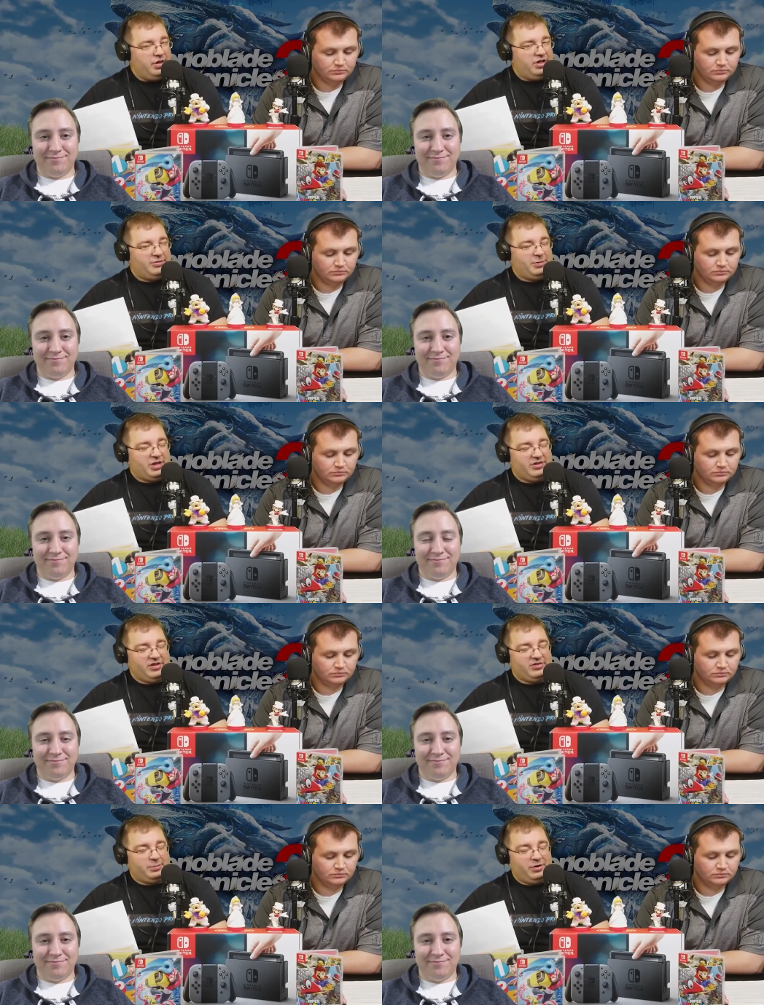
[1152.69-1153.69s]
Speaker 1: It's
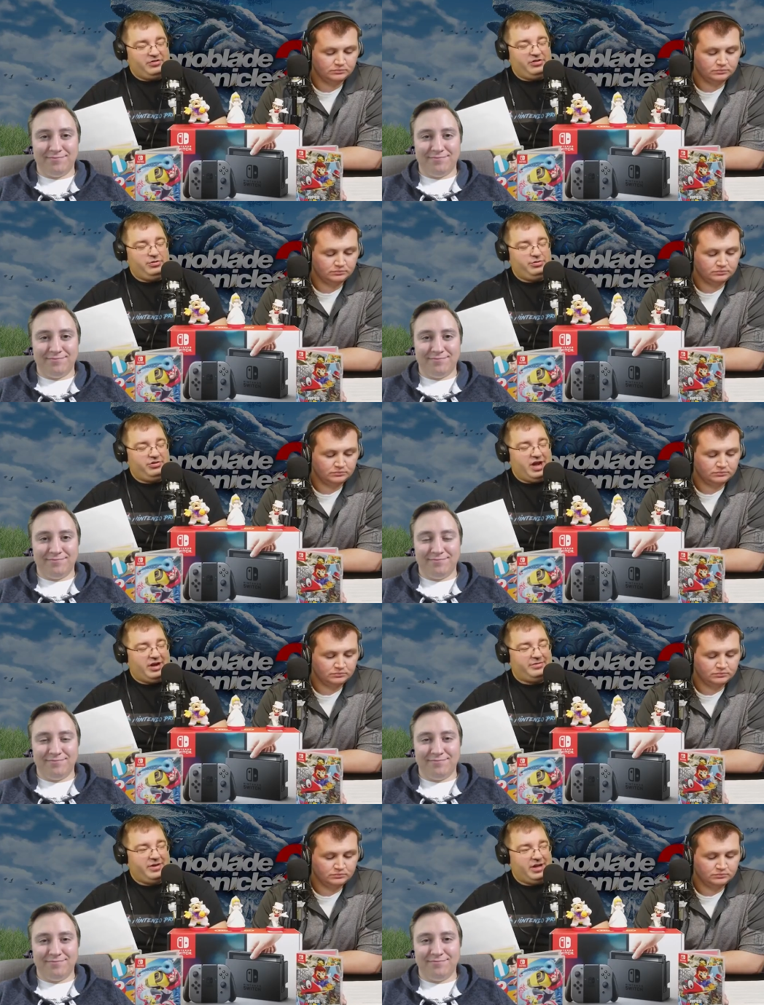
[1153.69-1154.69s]
because as a person who's
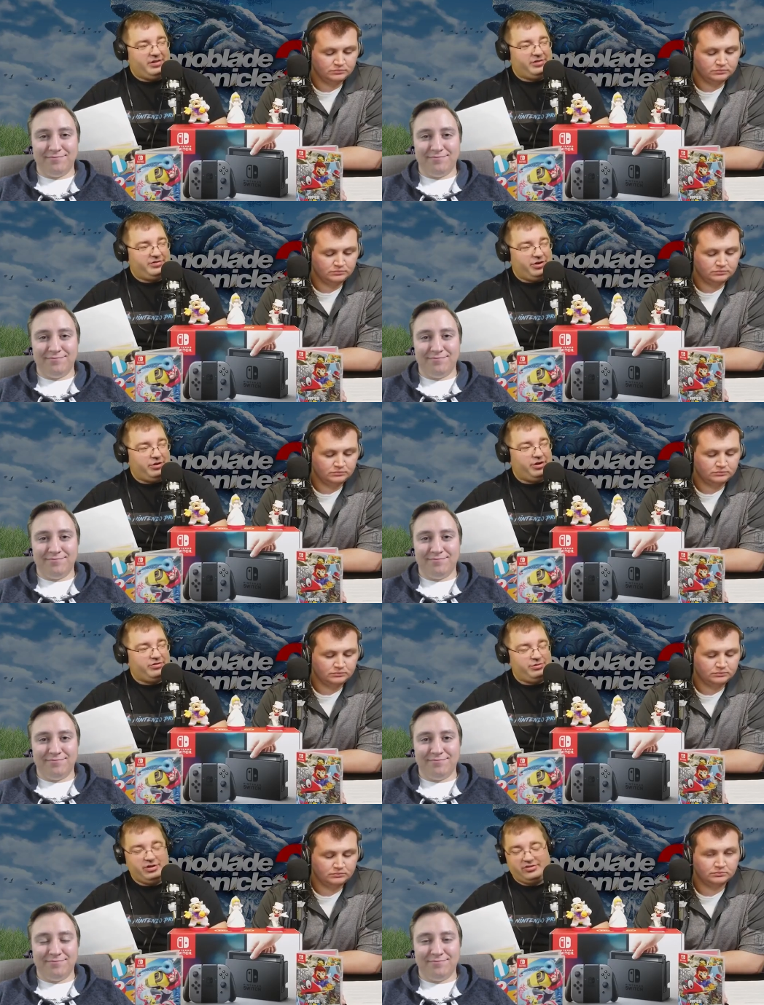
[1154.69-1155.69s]
not a fan of the
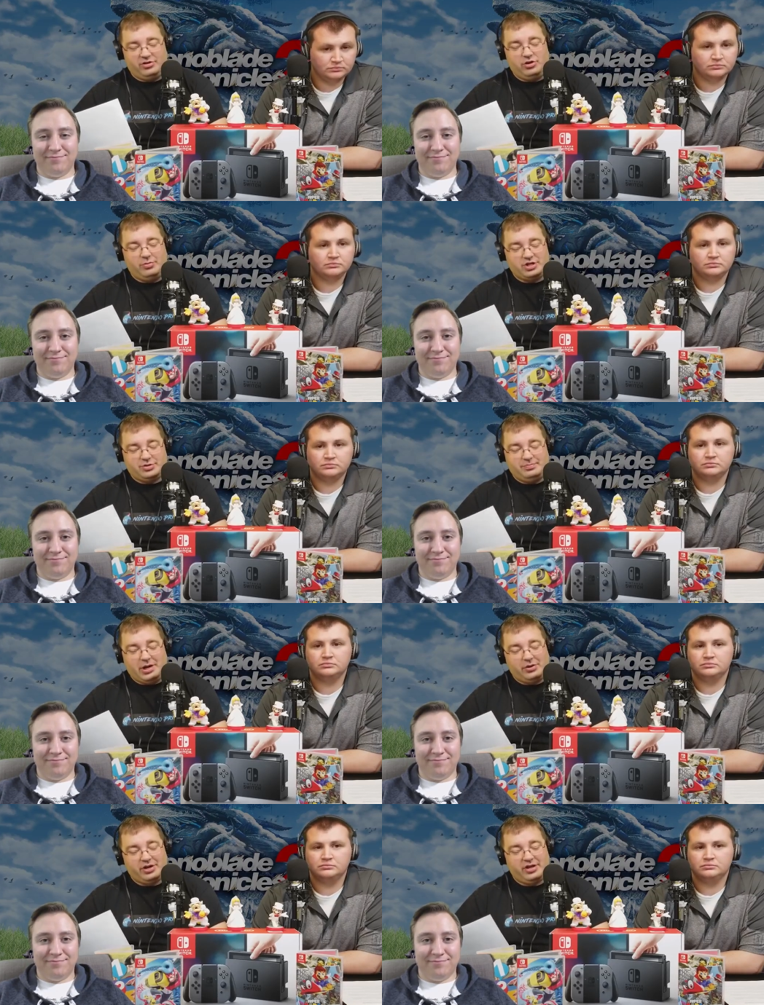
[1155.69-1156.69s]
series, who doesn't know much
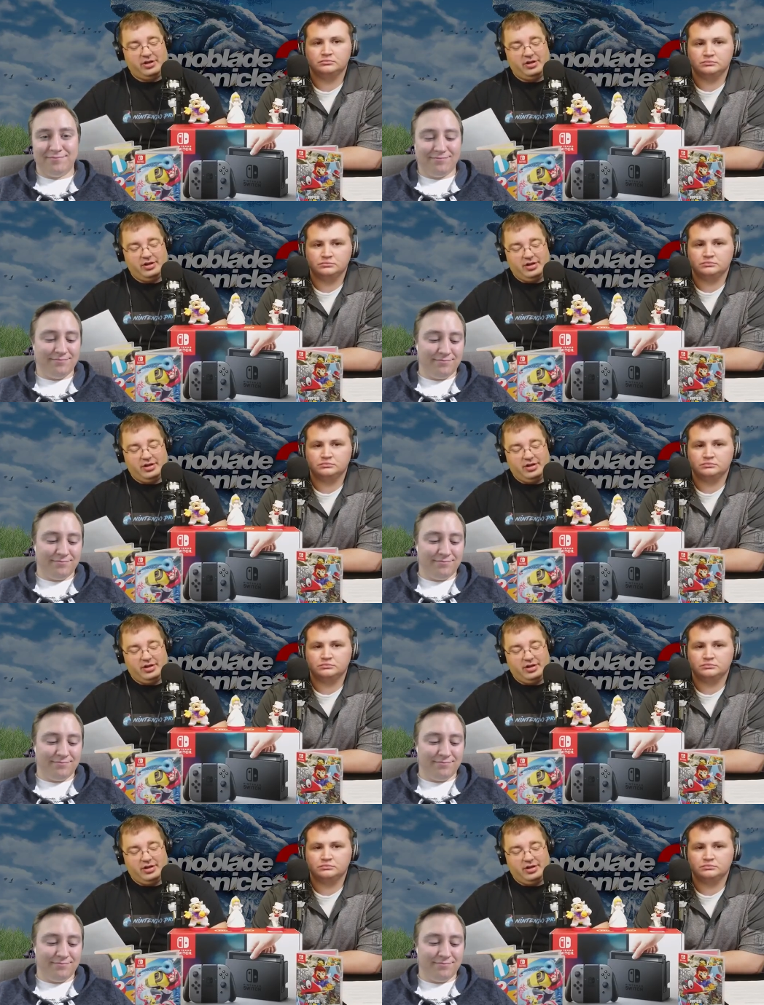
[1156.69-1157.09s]
about it,